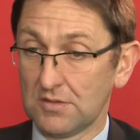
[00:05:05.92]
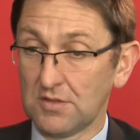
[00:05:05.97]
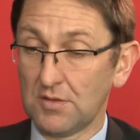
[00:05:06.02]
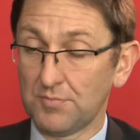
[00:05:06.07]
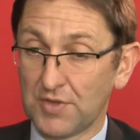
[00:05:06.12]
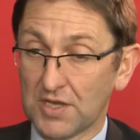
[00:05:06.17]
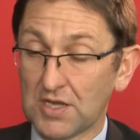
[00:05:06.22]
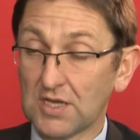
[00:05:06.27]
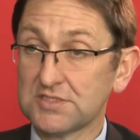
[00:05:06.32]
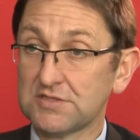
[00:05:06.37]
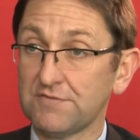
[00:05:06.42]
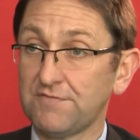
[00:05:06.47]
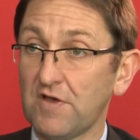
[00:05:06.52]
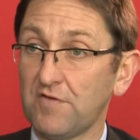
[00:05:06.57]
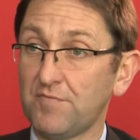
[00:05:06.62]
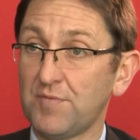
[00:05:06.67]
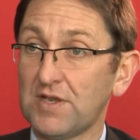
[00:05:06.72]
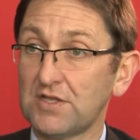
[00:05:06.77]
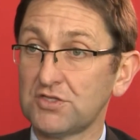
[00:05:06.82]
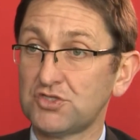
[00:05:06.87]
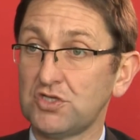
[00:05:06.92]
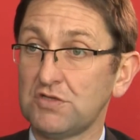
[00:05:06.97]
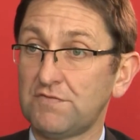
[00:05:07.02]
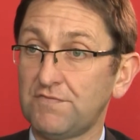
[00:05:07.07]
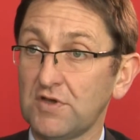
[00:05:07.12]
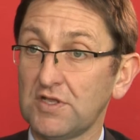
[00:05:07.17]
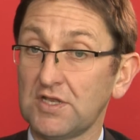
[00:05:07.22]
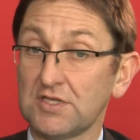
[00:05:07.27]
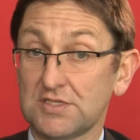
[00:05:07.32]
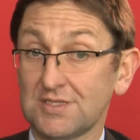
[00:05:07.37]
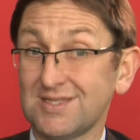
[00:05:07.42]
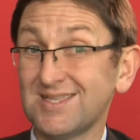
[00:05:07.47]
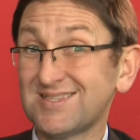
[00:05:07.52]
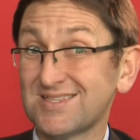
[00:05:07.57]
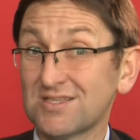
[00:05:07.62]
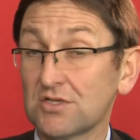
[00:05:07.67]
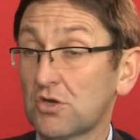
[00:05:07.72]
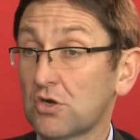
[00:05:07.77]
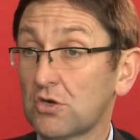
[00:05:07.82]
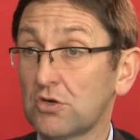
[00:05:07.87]
Because of off-balance sheet financing, this
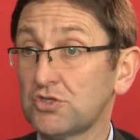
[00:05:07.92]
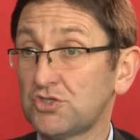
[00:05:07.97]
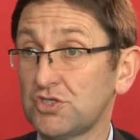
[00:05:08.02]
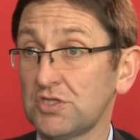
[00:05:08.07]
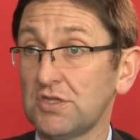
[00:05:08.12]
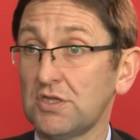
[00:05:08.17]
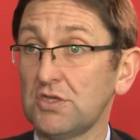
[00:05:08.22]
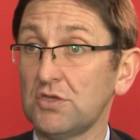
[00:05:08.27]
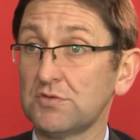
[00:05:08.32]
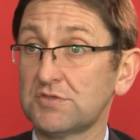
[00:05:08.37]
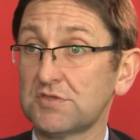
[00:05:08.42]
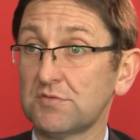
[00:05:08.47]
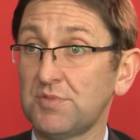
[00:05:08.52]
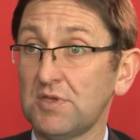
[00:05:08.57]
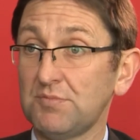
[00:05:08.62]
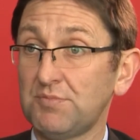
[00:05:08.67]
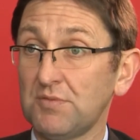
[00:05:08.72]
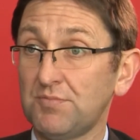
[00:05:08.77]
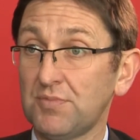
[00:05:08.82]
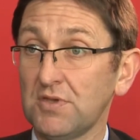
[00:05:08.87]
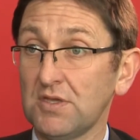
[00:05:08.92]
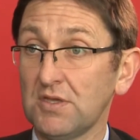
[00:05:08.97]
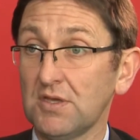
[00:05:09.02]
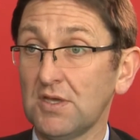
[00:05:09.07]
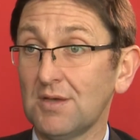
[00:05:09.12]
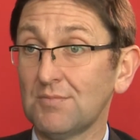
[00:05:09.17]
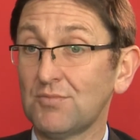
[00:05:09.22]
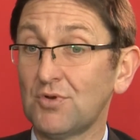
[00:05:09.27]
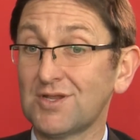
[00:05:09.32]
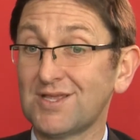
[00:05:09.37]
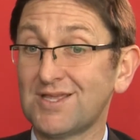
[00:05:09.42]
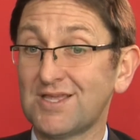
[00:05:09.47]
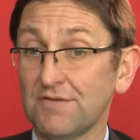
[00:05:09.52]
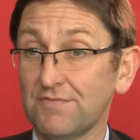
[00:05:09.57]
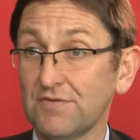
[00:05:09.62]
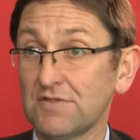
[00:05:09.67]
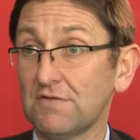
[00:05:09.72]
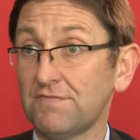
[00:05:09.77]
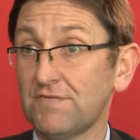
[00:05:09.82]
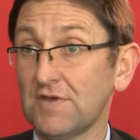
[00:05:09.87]
is encouraging the use of PPP, but
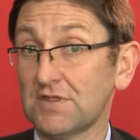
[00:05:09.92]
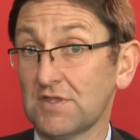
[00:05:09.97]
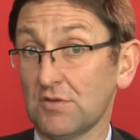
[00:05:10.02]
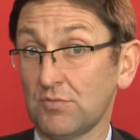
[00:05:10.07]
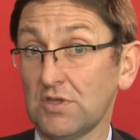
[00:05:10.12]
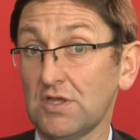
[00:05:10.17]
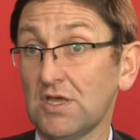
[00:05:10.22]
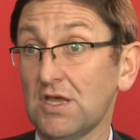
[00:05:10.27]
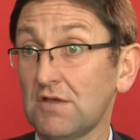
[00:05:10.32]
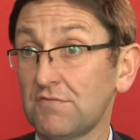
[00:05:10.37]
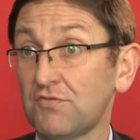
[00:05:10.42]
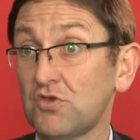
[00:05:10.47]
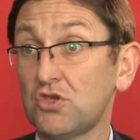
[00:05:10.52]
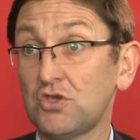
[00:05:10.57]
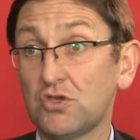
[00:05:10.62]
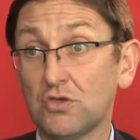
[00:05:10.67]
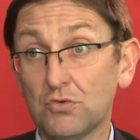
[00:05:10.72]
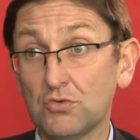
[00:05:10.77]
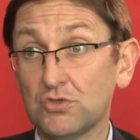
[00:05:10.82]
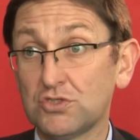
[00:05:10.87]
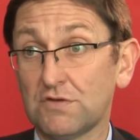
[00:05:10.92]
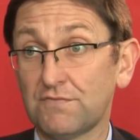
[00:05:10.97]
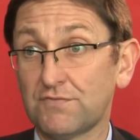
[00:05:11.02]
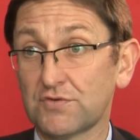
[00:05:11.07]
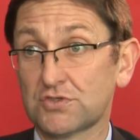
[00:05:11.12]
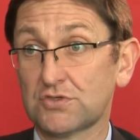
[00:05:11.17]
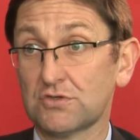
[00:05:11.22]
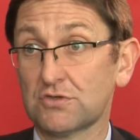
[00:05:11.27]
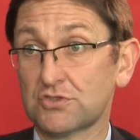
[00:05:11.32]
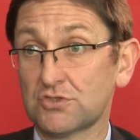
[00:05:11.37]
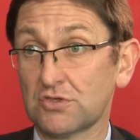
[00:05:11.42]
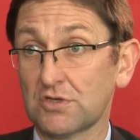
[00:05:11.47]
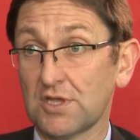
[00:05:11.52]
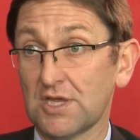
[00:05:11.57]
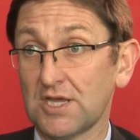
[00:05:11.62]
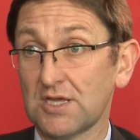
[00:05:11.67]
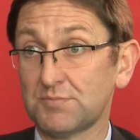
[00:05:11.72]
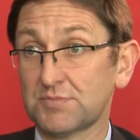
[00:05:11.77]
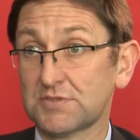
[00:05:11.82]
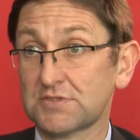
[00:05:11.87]
given the fact that we have huge infrastructure
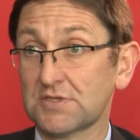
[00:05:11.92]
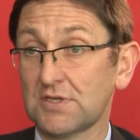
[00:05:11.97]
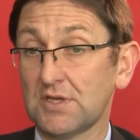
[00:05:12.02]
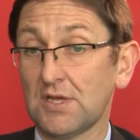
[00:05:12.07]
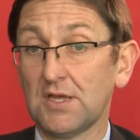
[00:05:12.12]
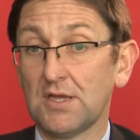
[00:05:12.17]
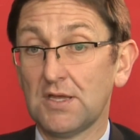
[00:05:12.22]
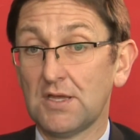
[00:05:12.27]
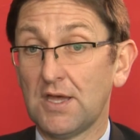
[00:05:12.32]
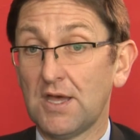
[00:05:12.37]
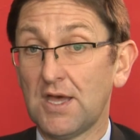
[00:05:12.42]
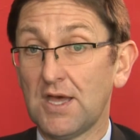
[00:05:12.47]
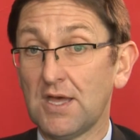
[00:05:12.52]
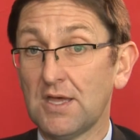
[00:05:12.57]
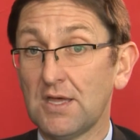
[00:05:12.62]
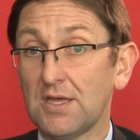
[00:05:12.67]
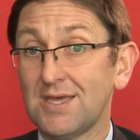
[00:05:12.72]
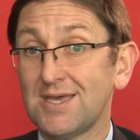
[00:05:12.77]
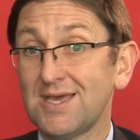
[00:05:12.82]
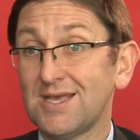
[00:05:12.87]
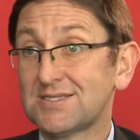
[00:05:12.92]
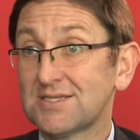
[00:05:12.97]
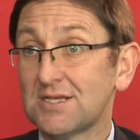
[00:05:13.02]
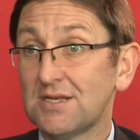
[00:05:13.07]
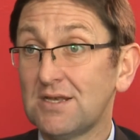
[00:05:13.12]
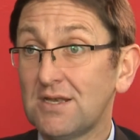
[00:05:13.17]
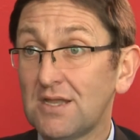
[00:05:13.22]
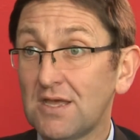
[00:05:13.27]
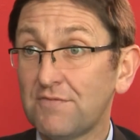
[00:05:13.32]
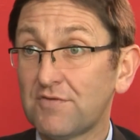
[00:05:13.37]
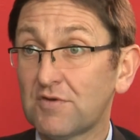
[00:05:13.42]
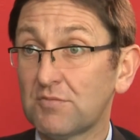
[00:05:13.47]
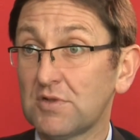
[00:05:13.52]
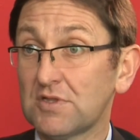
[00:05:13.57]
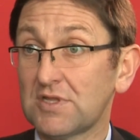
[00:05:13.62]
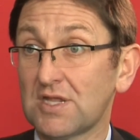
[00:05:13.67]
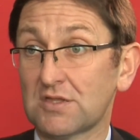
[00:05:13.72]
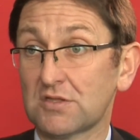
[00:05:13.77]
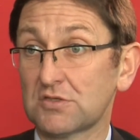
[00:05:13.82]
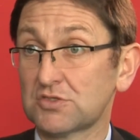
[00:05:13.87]
gaps, it's inevitable
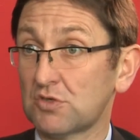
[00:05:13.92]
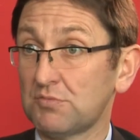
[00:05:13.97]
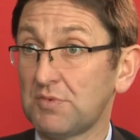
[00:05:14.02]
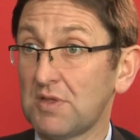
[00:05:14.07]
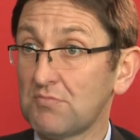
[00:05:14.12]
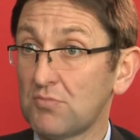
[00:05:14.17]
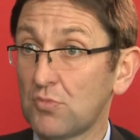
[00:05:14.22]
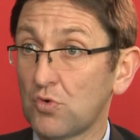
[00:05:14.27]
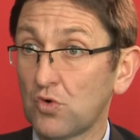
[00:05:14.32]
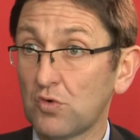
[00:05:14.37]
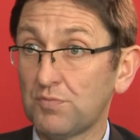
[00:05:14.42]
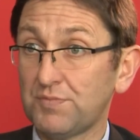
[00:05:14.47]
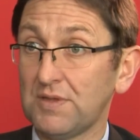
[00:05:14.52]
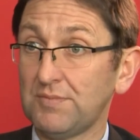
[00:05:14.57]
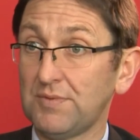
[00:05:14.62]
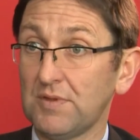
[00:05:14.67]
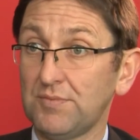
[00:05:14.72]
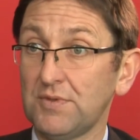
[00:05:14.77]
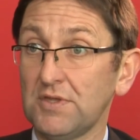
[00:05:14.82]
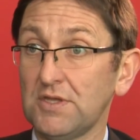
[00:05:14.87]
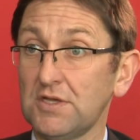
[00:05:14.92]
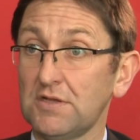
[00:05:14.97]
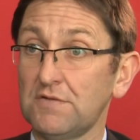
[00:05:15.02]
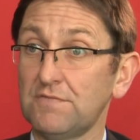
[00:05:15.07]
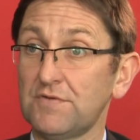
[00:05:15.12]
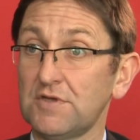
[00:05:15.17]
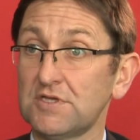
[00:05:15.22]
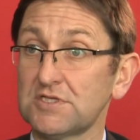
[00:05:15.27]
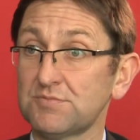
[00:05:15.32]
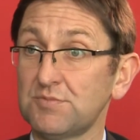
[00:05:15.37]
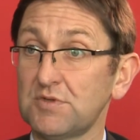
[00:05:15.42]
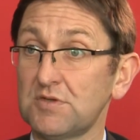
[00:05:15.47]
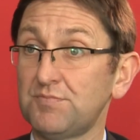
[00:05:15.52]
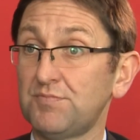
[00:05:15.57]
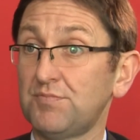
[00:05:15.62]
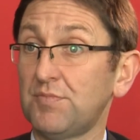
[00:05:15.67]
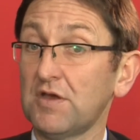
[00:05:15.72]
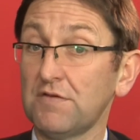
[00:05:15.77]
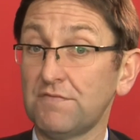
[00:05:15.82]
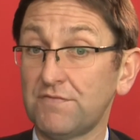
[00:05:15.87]
that there's going to be more PPP investment
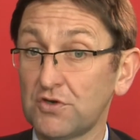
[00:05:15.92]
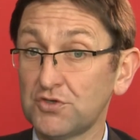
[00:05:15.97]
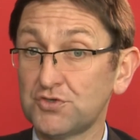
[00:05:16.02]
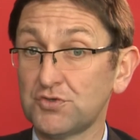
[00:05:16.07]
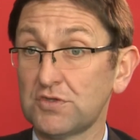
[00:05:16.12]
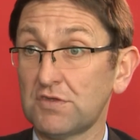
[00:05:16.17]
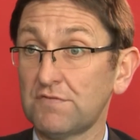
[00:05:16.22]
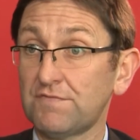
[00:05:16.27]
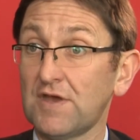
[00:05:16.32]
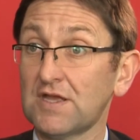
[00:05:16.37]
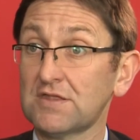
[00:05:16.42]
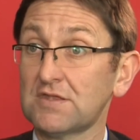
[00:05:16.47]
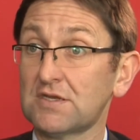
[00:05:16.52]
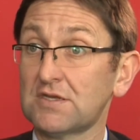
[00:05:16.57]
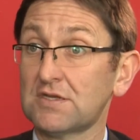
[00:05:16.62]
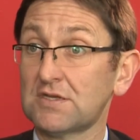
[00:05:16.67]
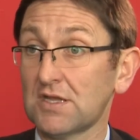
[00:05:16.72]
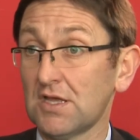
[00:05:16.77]
by virtue of the fact that